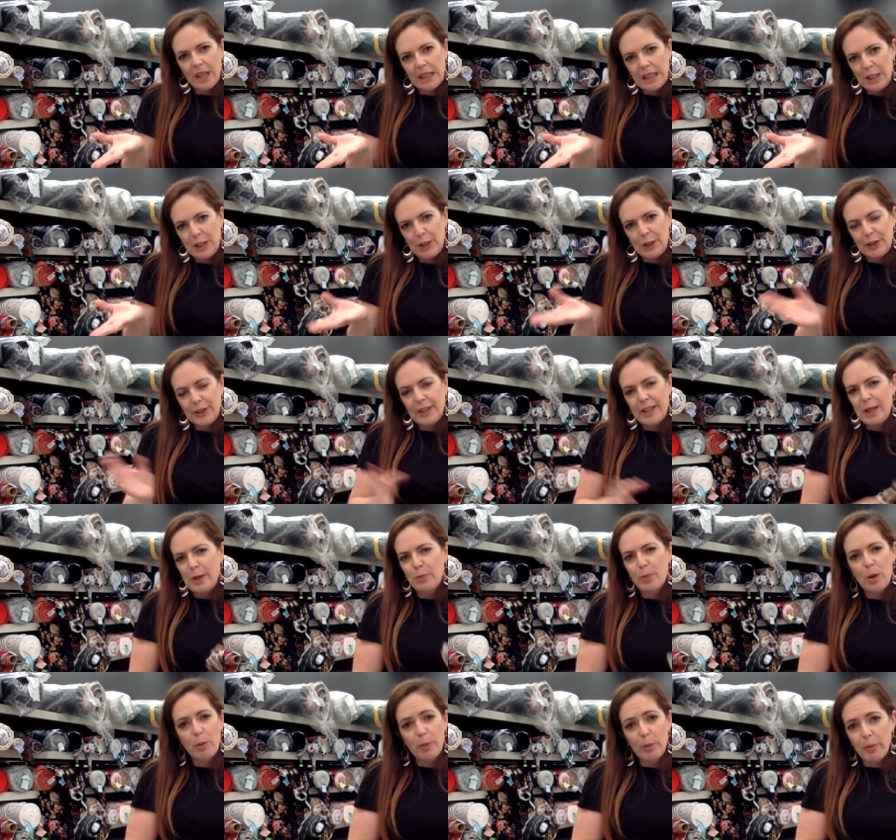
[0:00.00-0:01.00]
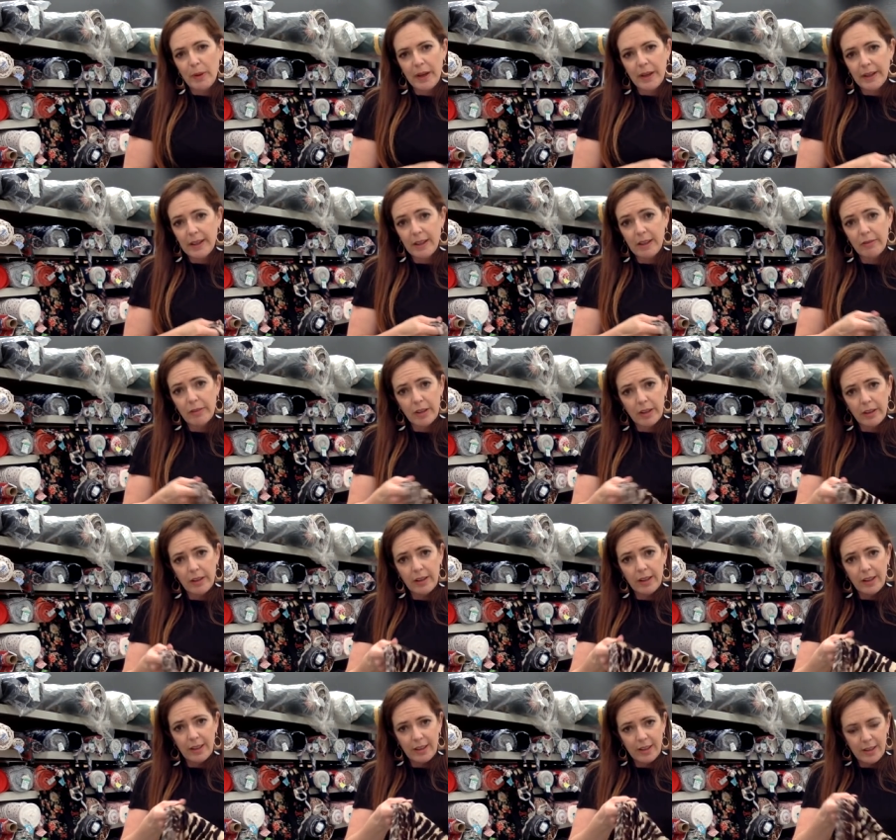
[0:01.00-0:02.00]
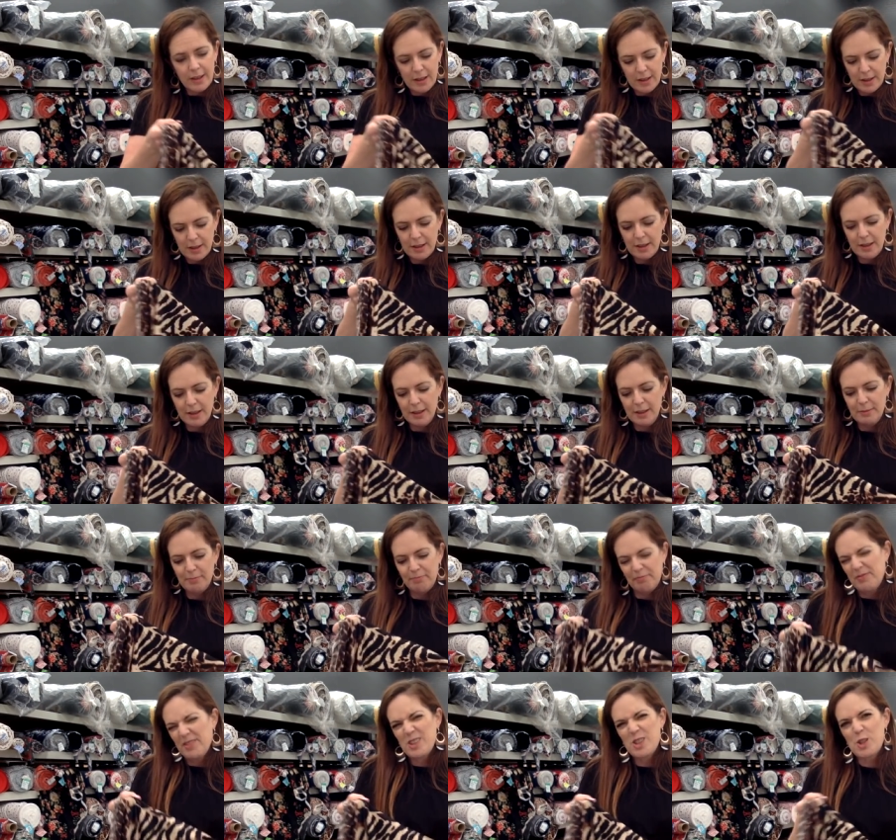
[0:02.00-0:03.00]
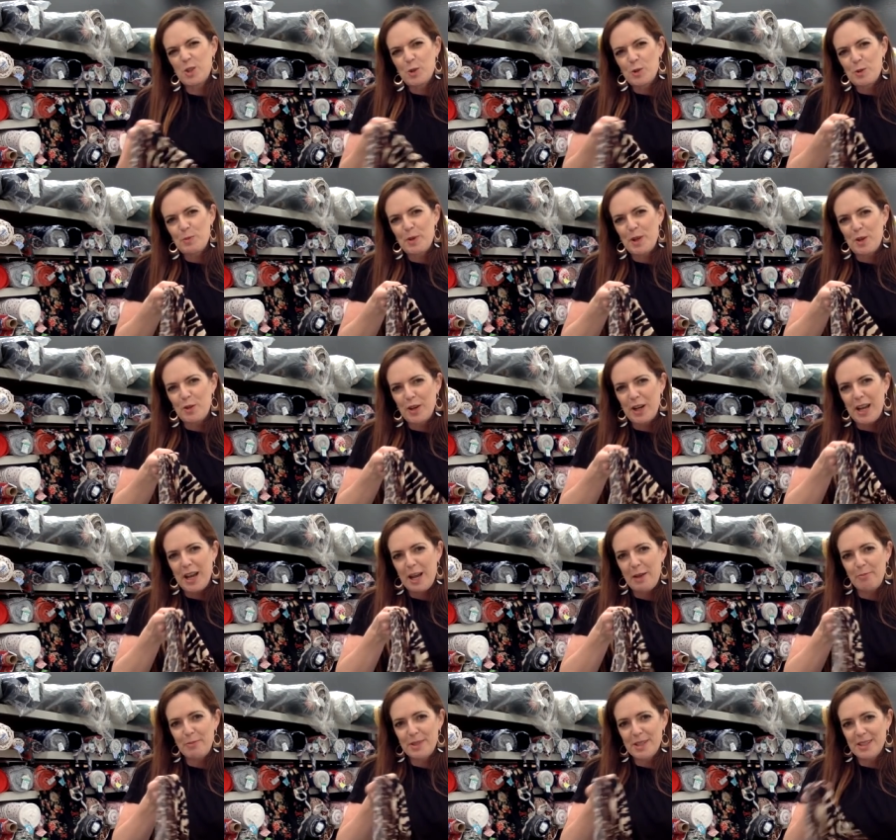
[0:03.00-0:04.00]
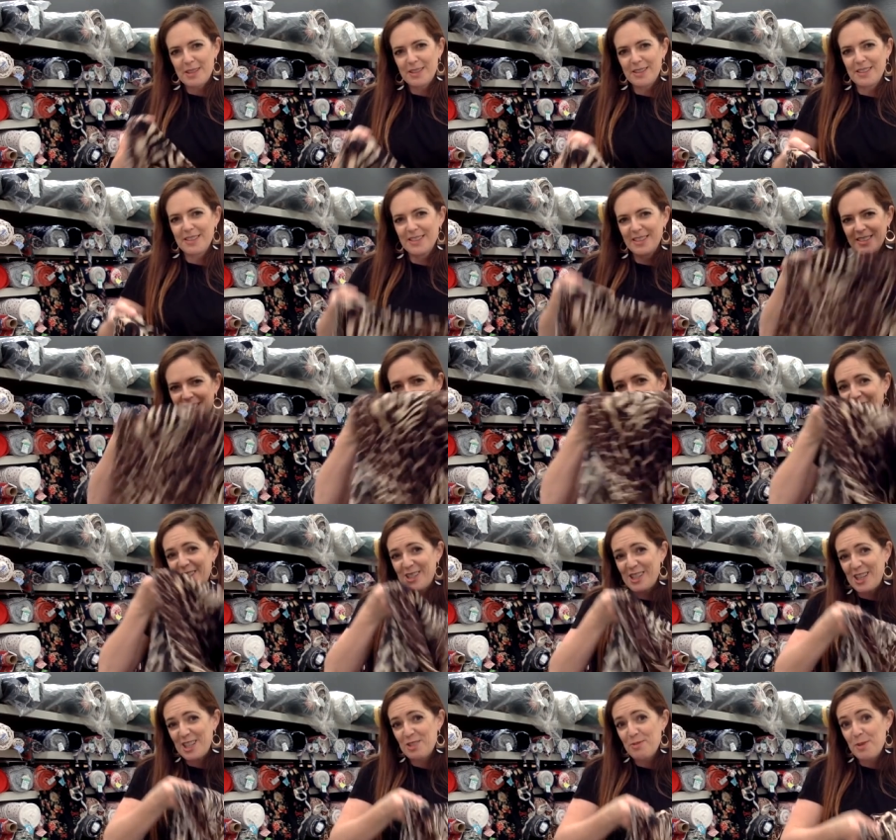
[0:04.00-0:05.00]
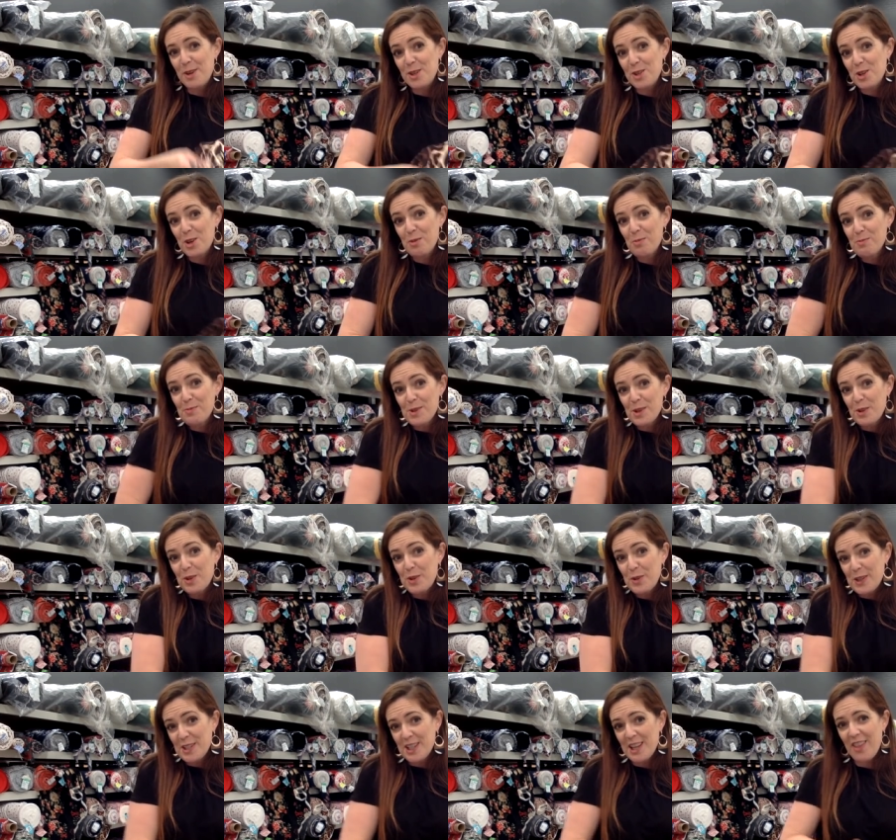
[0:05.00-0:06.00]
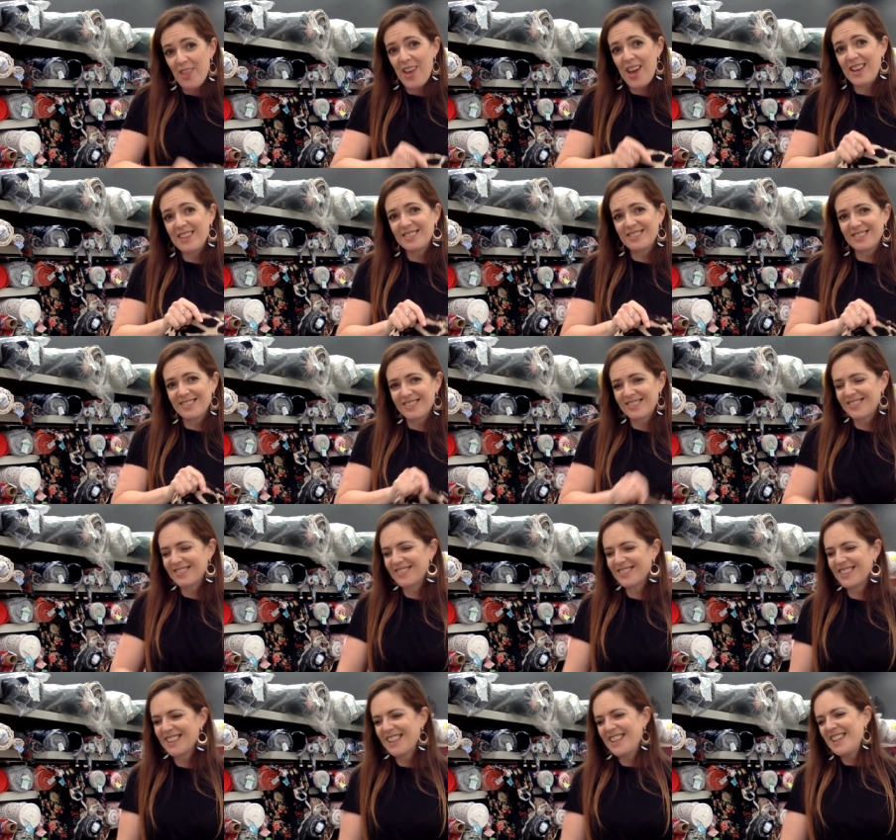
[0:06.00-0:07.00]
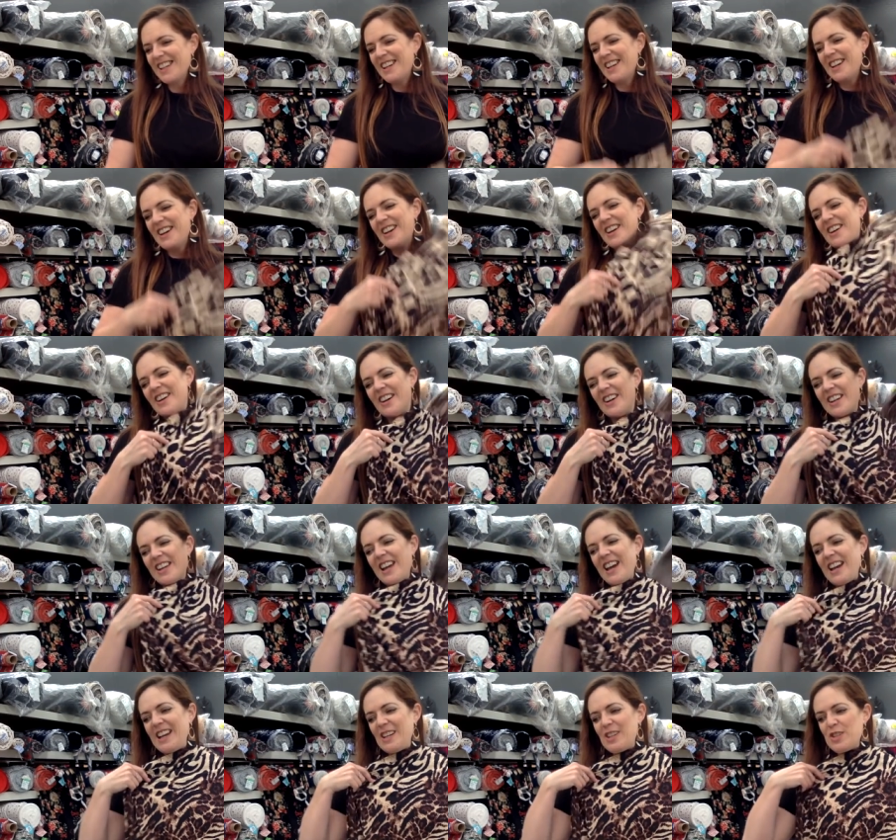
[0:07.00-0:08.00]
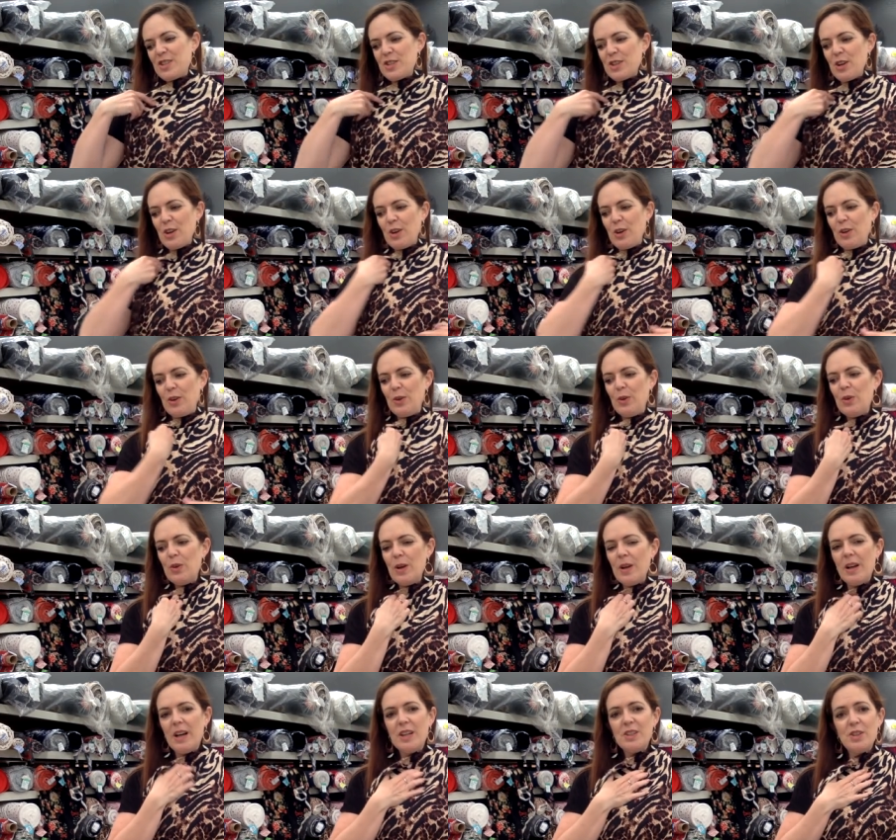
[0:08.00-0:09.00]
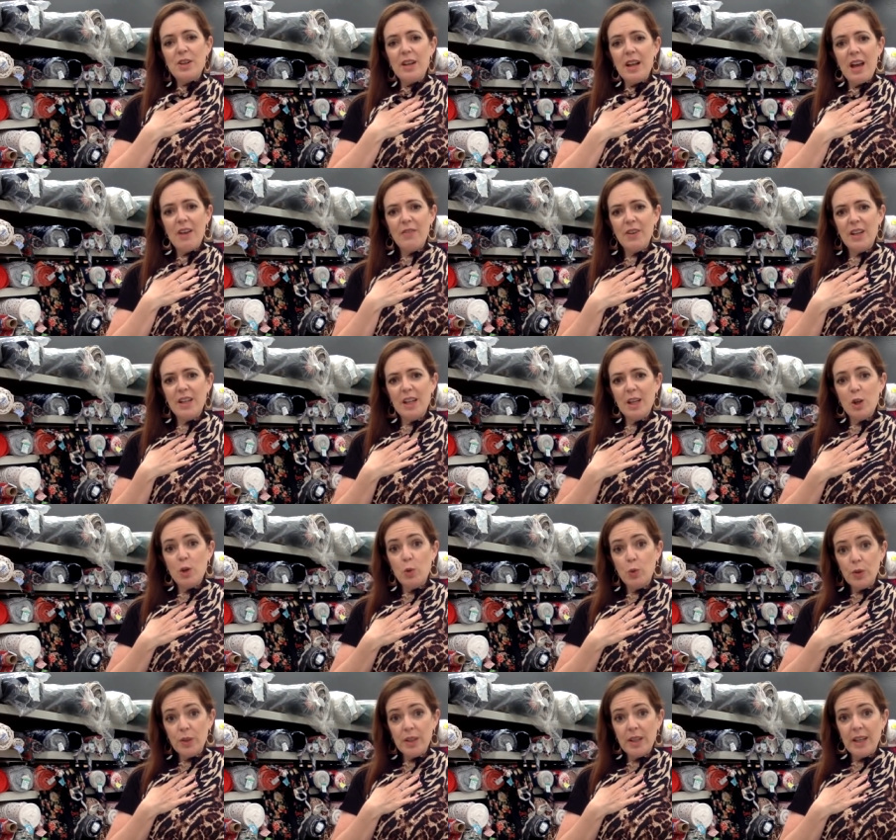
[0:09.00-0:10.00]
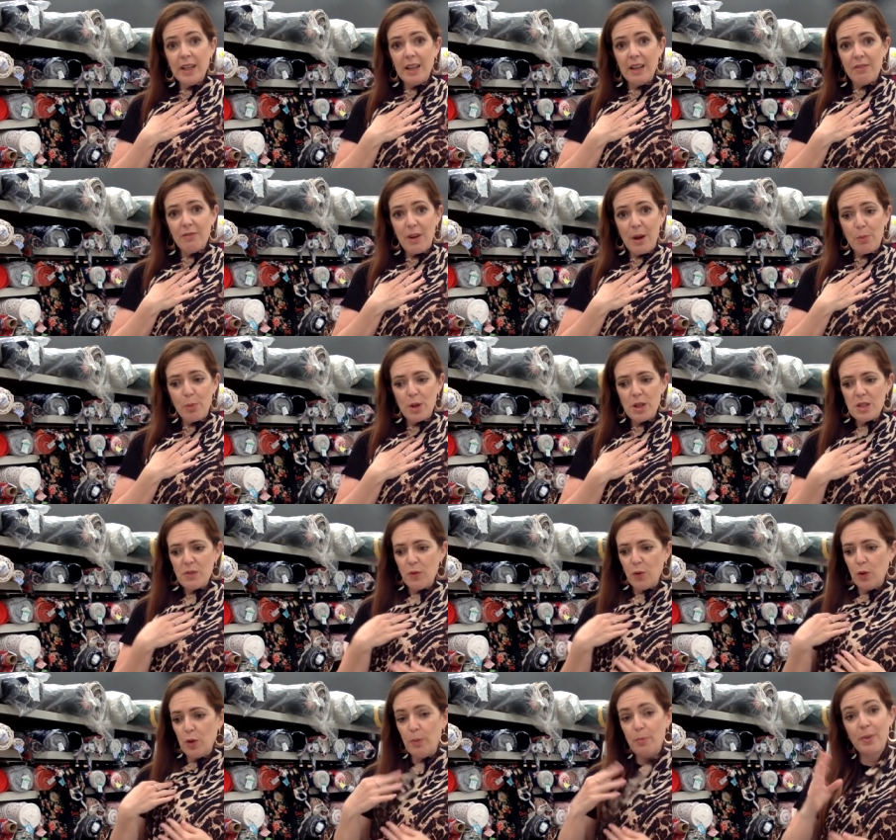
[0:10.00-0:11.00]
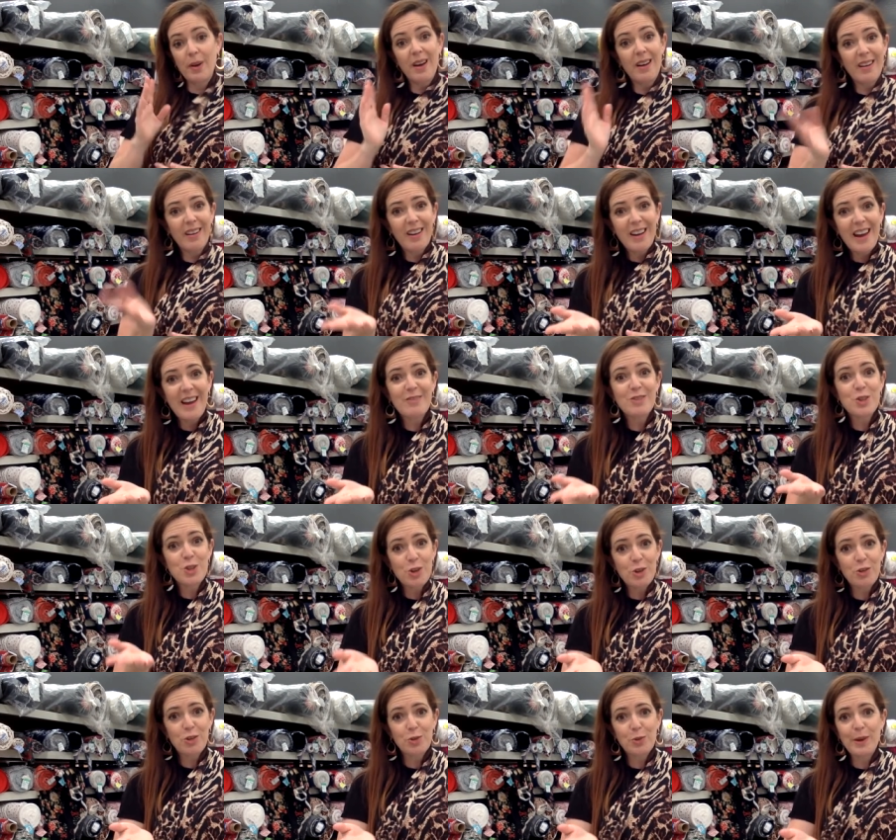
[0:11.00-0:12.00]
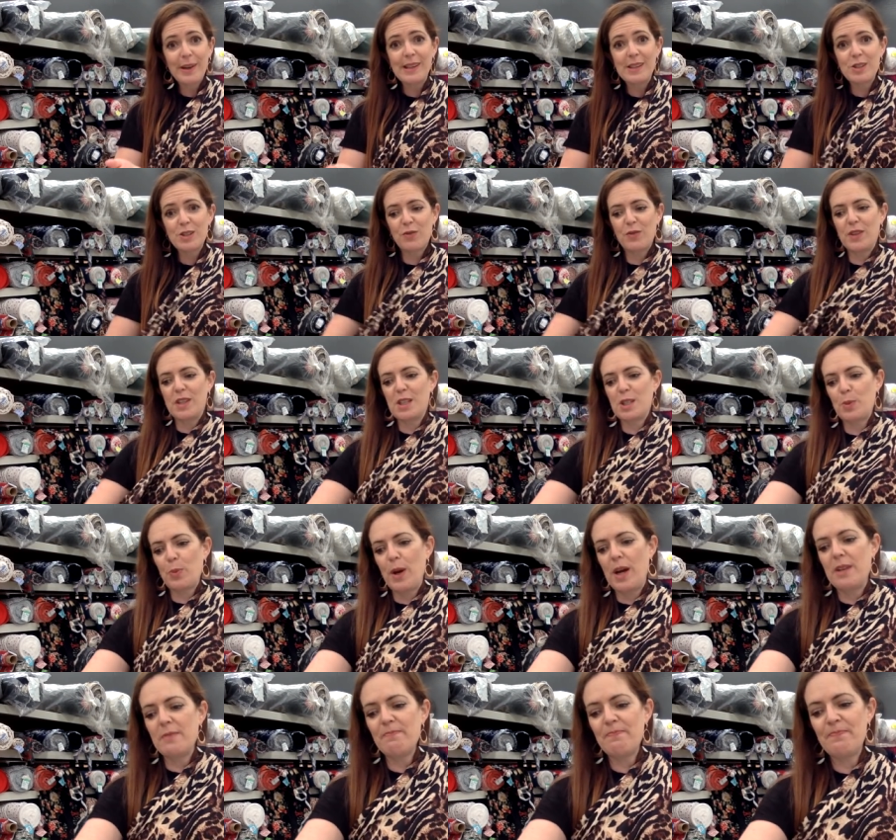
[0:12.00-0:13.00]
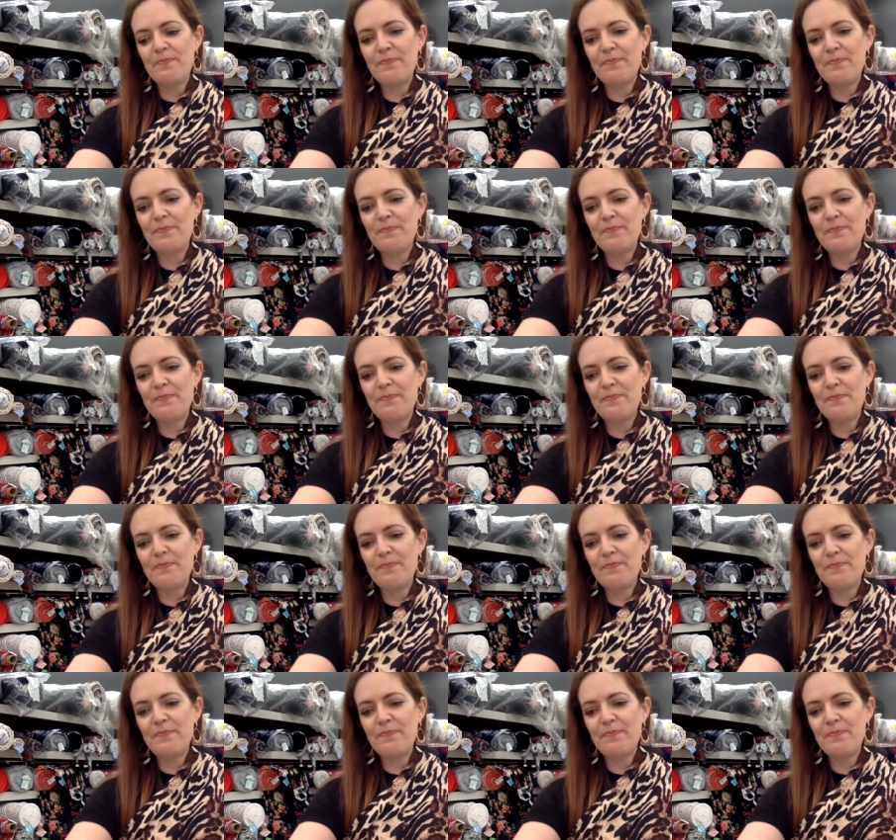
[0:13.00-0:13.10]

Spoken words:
you know, it'd probably be uneven and just looks better unhemmed, and it saves me a job, so I always like that. Okay, so I don't have any coordinating fabrics for you, but I have 2 threads for this one.